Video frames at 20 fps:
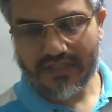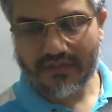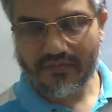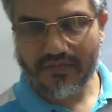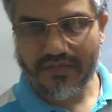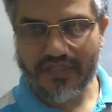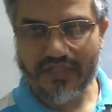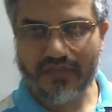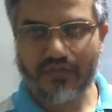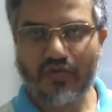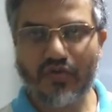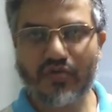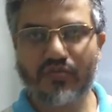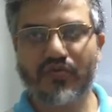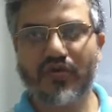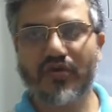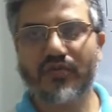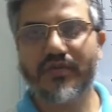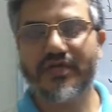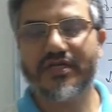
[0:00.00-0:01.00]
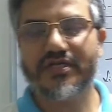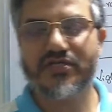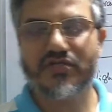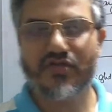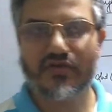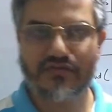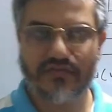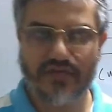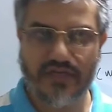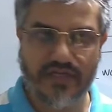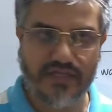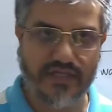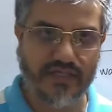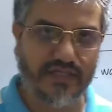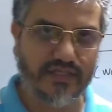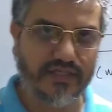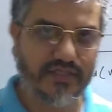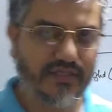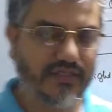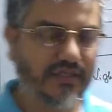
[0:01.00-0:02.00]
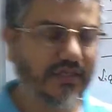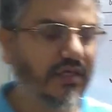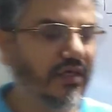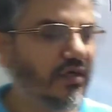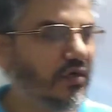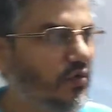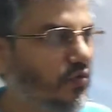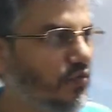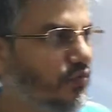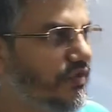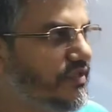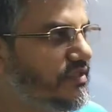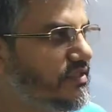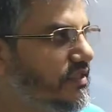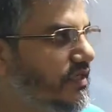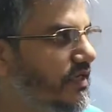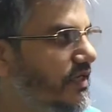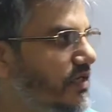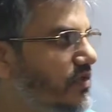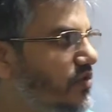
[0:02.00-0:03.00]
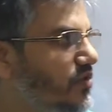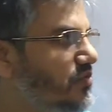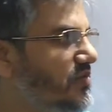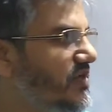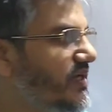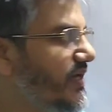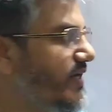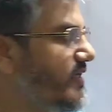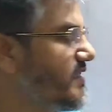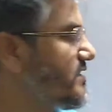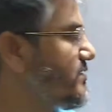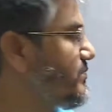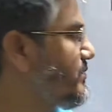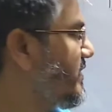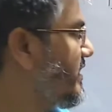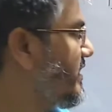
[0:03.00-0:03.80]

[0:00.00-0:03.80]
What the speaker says: But there are many more properties of light which cannot